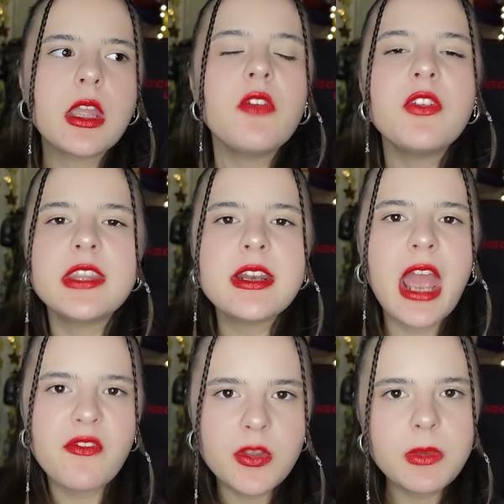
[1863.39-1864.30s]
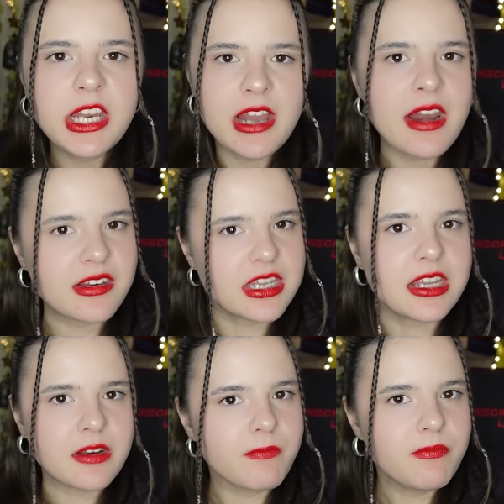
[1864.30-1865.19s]
If it didn't have the meaning that it
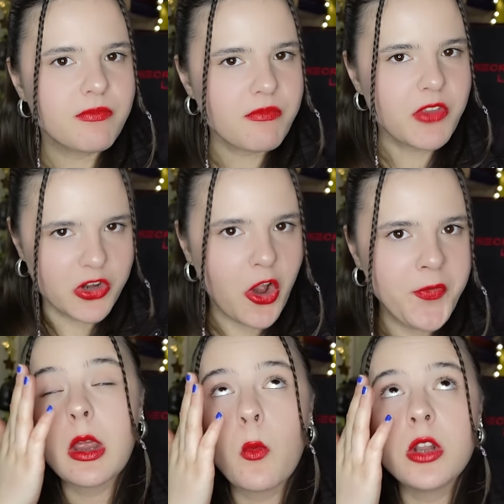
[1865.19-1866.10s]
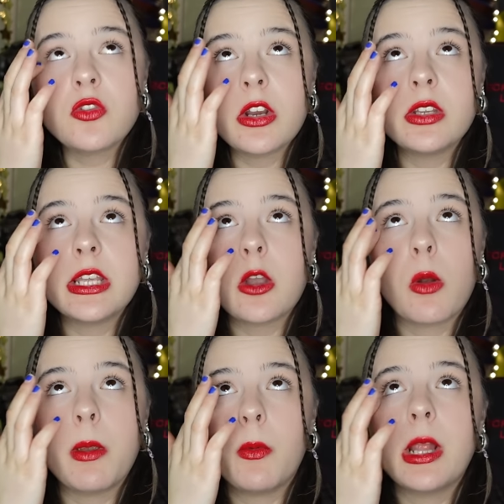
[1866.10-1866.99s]
did, you know? That one trend on TikTok
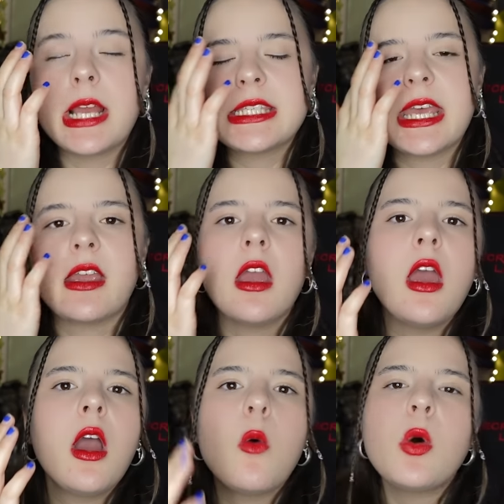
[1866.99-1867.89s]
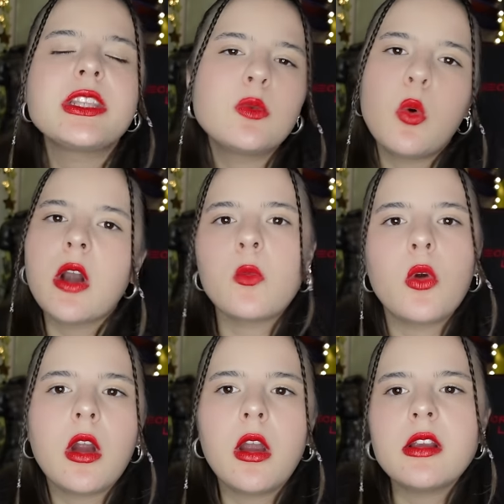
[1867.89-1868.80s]
where people are like saying, what's one
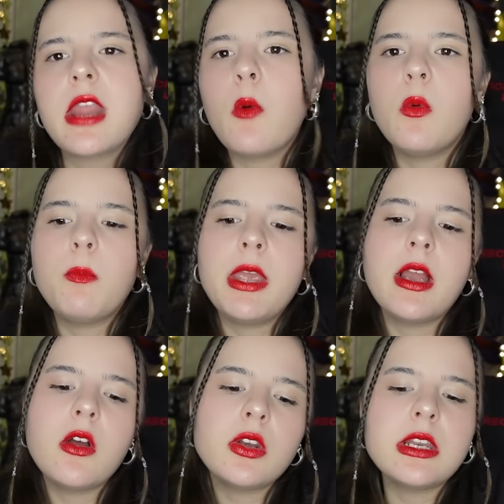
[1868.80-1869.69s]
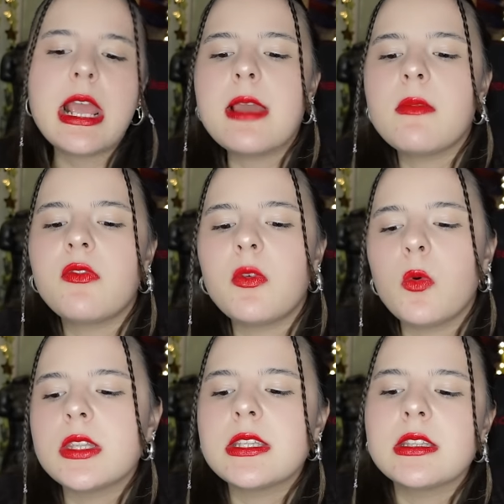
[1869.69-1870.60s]
word that would be a good name if it
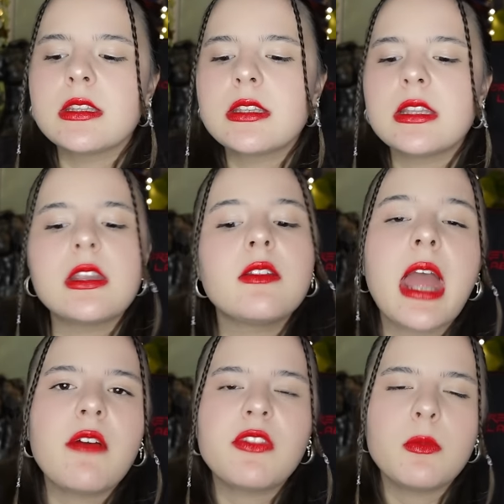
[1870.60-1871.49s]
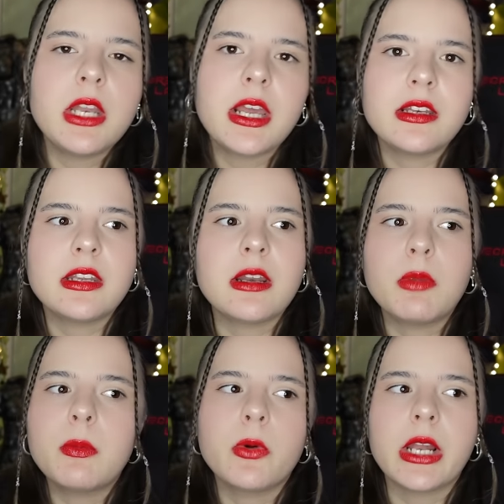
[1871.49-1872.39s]
didn't have the meaning it did? And
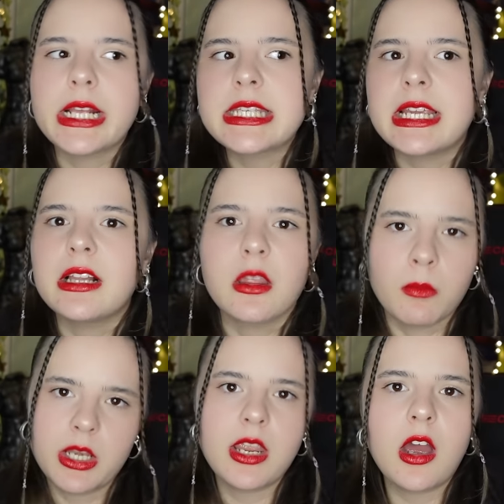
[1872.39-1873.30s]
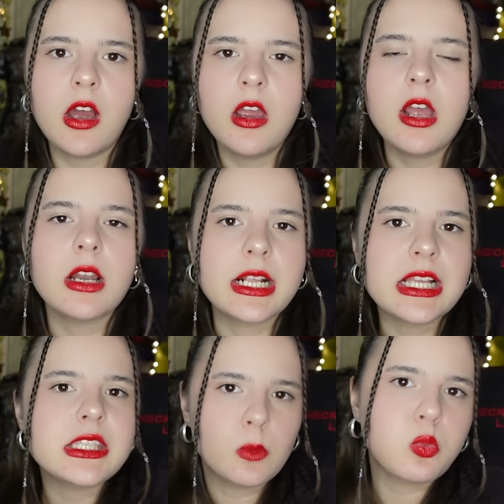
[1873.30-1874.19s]
people were like saying chlamydia. Like,
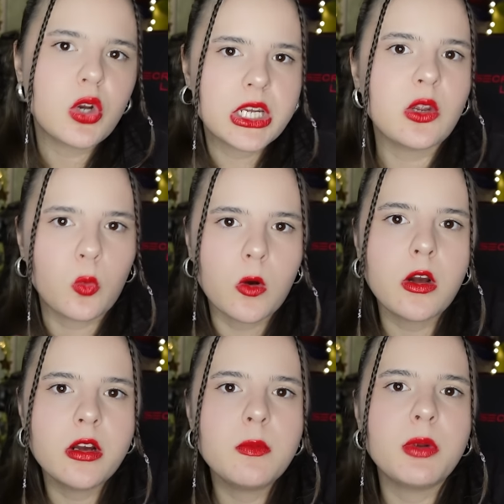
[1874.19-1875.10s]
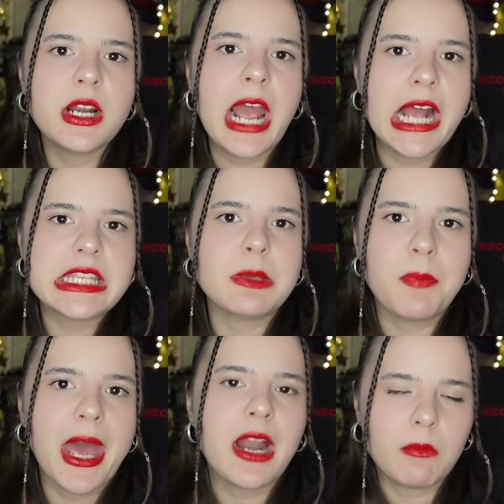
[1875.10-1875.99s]
that's a pretty word, but it has a
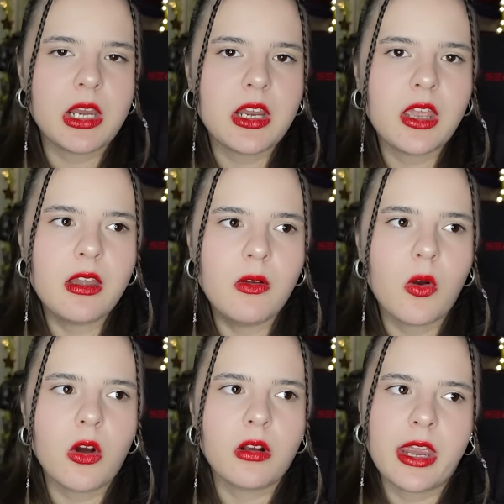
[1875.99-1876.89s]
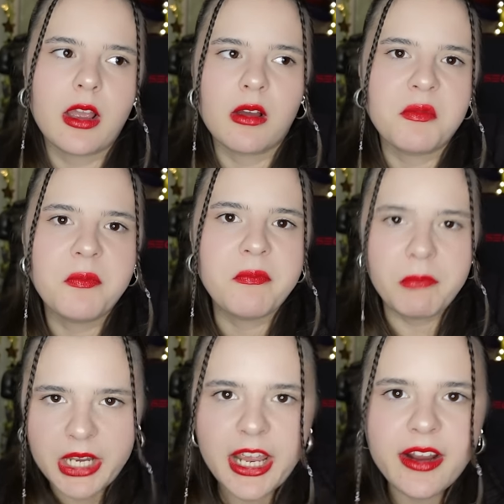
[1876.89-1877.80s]
bad meaning, or like a
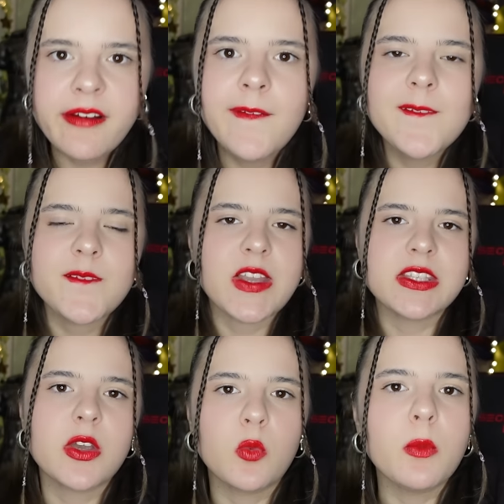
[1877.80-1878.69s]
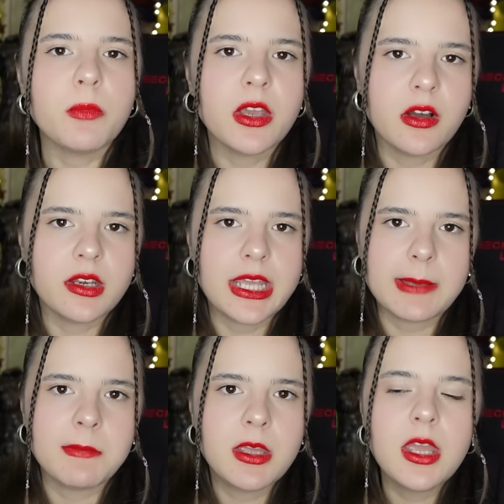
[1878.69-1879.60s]
meaning. And so it wouldn't be a good
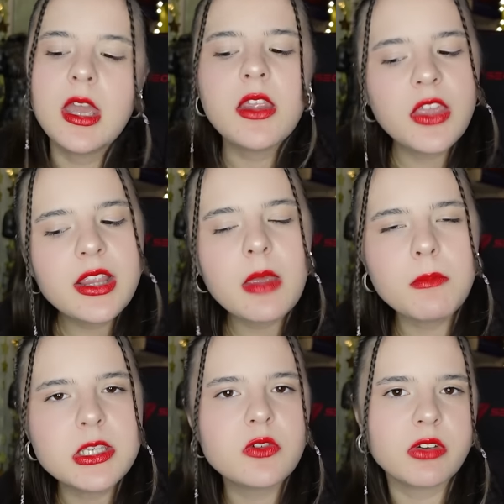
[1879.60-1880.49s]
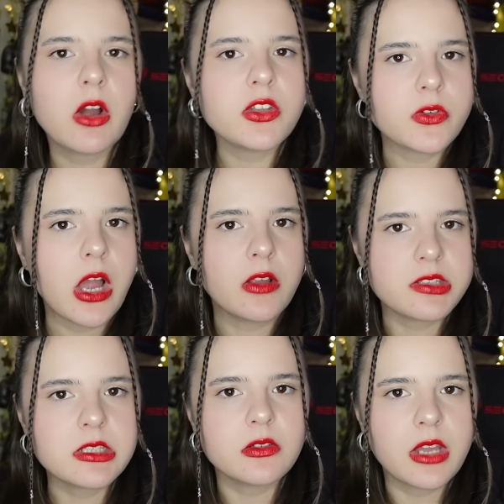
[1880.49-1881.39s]
name. I think that Misery also
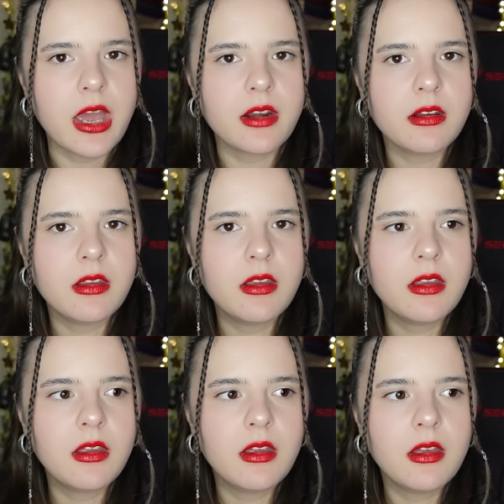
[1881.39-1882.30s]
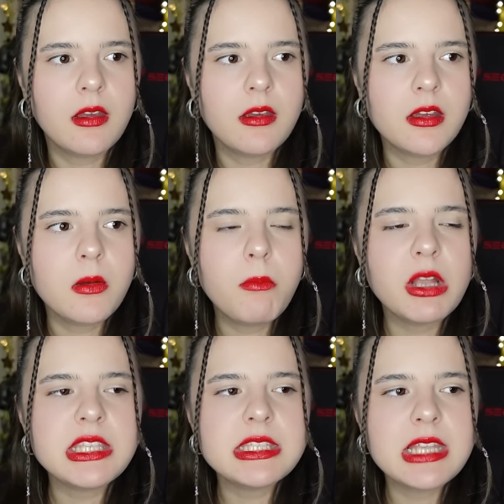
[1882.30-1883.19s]
counts into that.
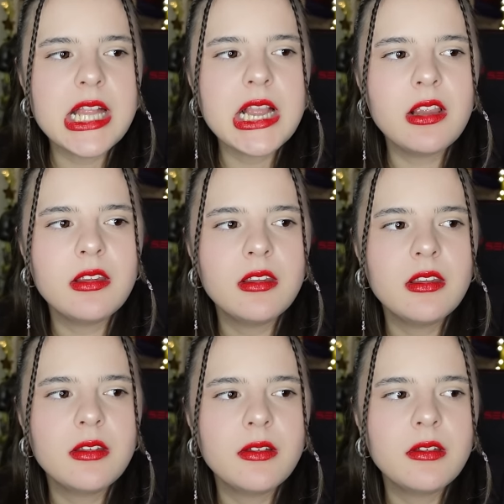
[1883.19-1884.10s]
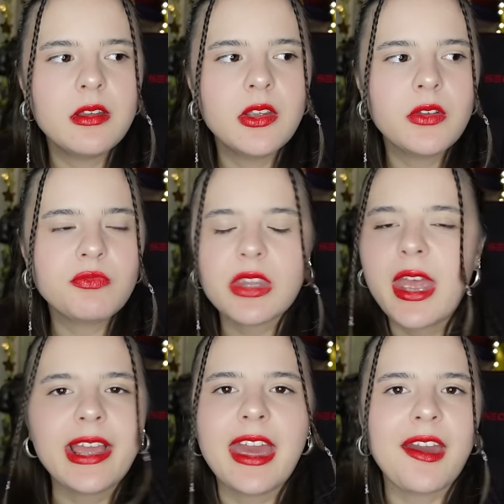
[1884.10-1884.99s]
But still,
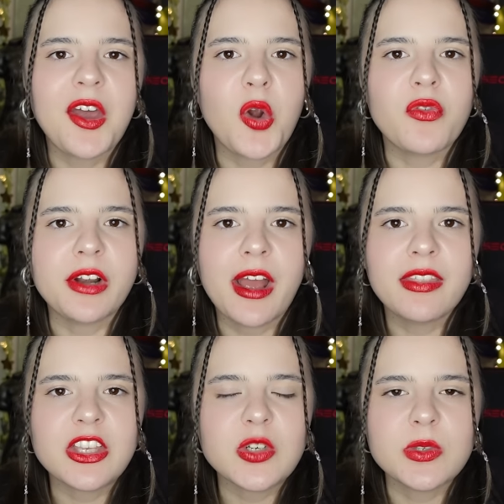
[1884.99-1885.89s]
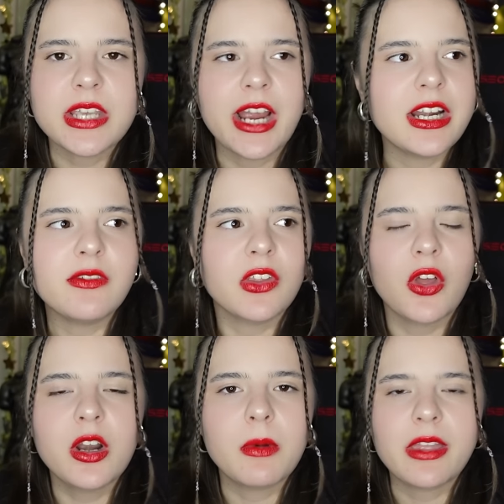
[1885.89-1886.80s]
I can't get over that. That she was like, I never
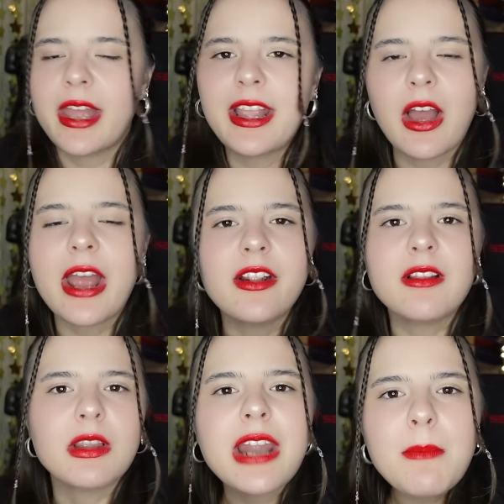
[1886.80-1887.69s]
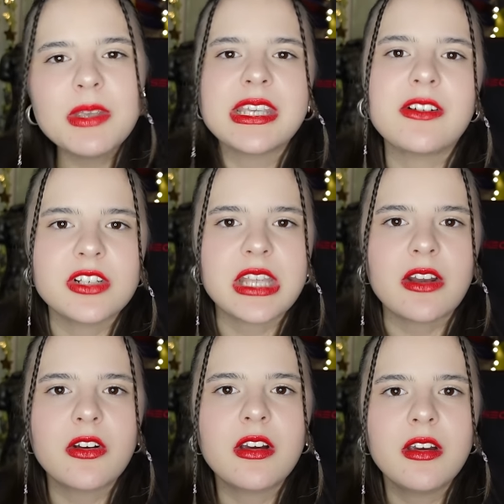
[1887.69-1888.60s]
thought about it. Did I
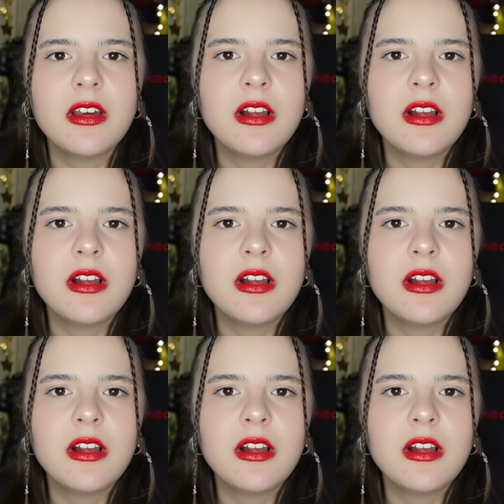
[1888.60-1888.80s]
misunderstand her?